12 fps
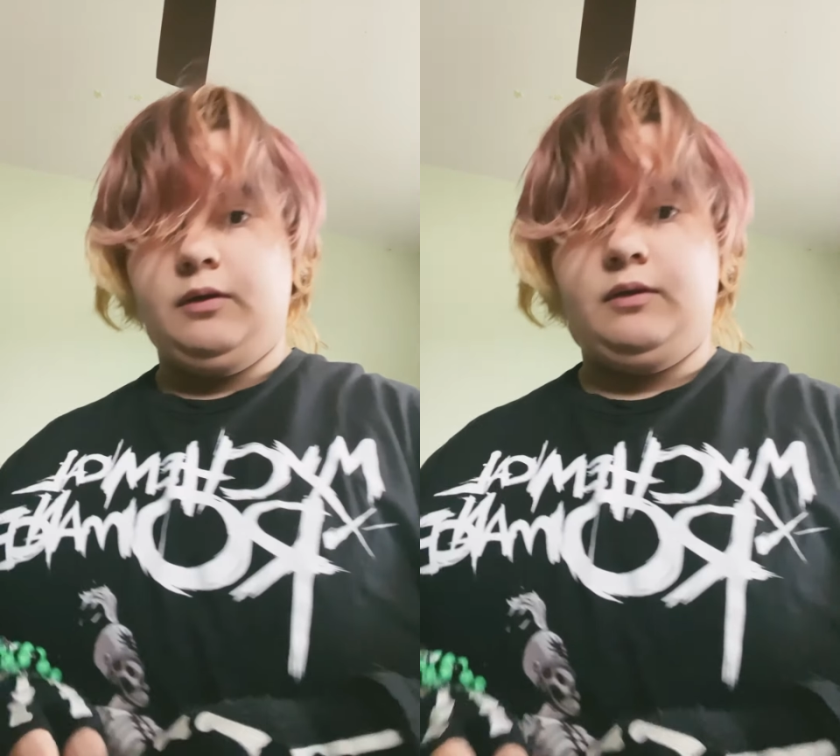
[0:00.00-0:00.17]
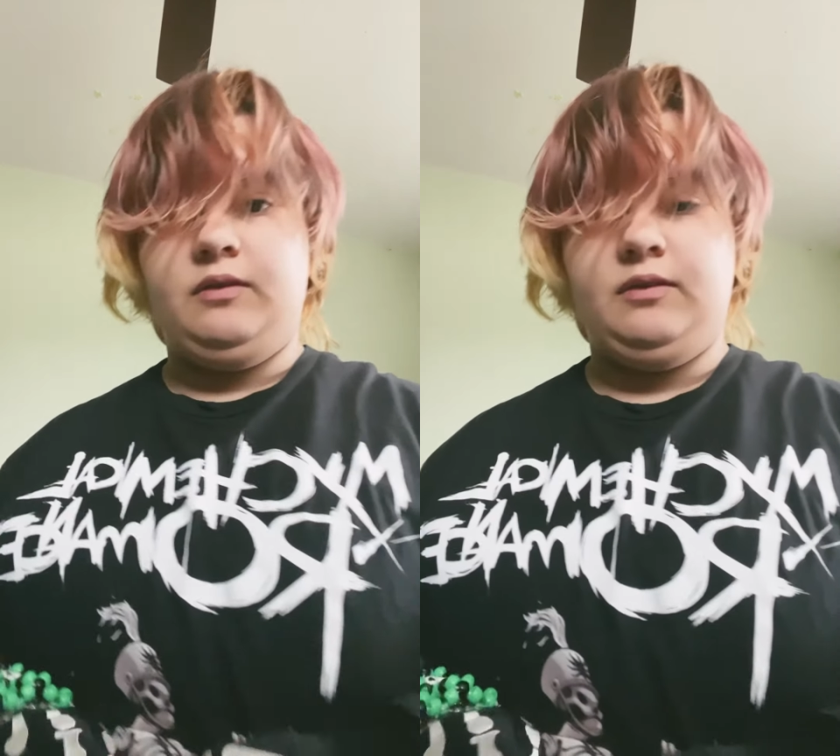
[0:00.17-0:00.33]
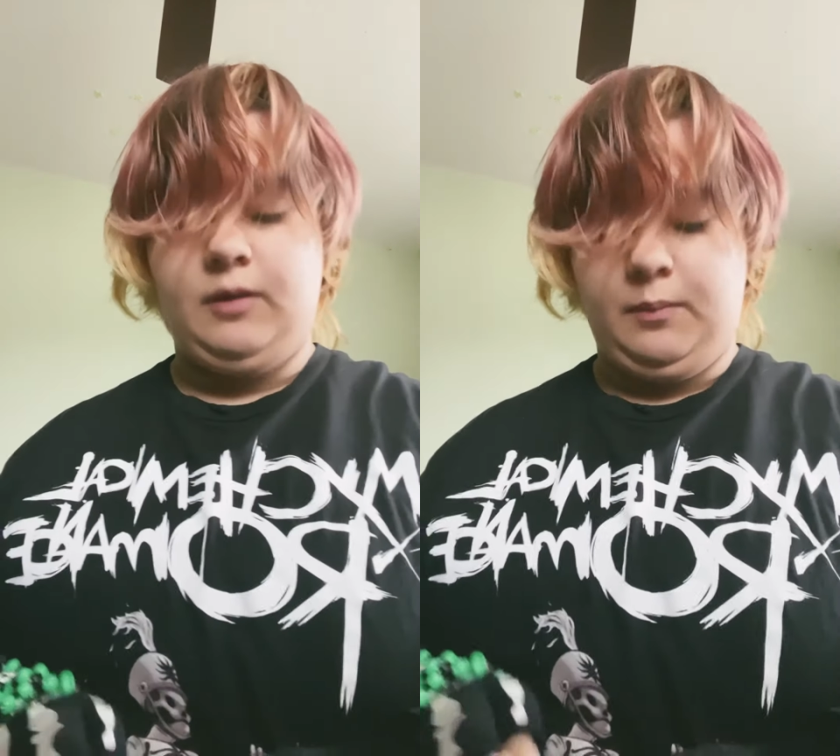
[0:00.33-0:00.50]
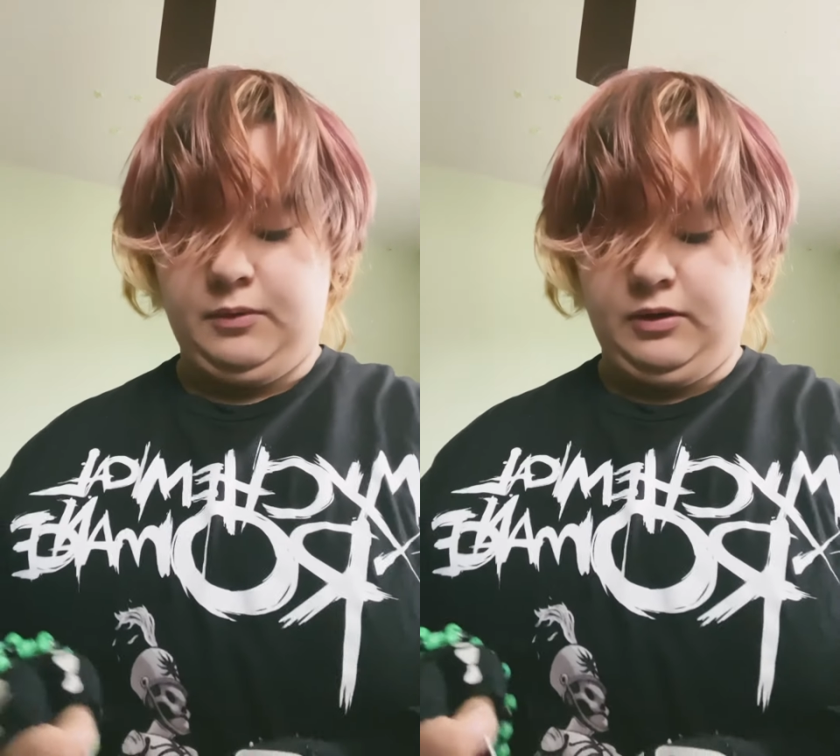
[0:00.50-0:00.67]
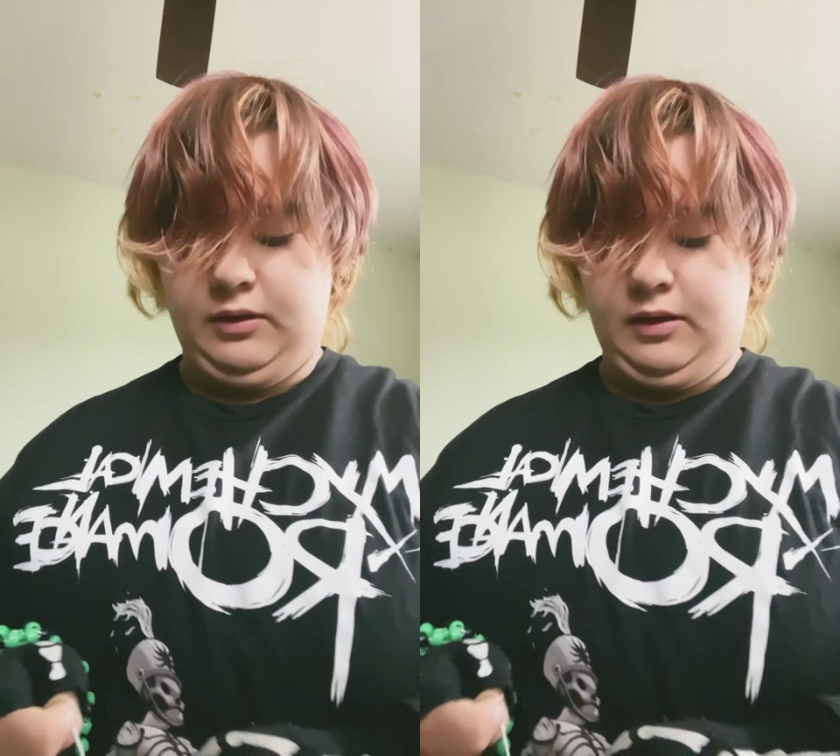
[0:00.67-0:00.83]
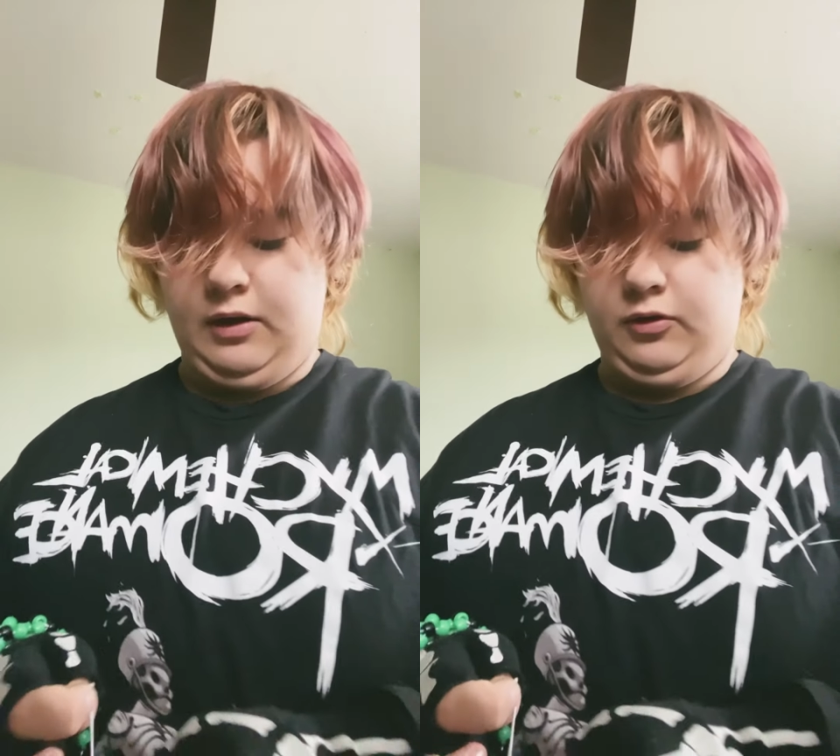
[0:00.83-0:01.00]
skip
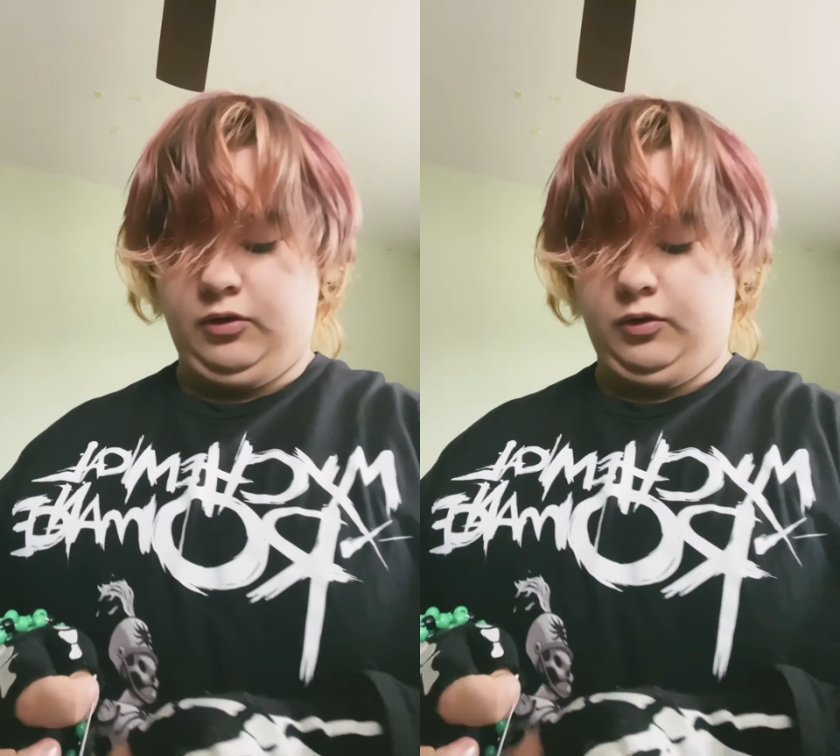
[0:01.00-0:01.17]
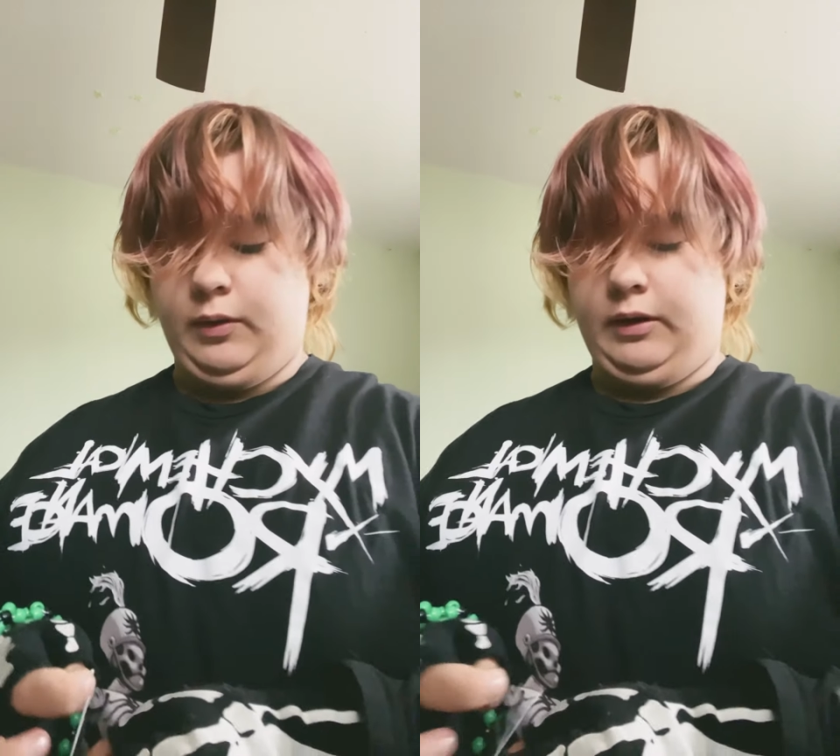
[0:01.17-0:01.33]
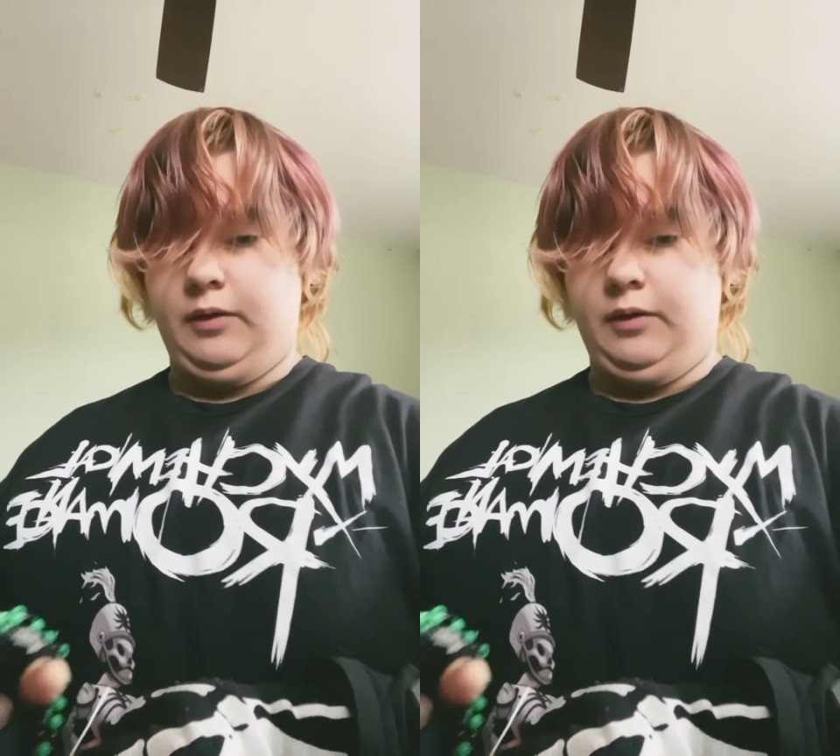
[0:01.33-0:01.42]
to the end real quick.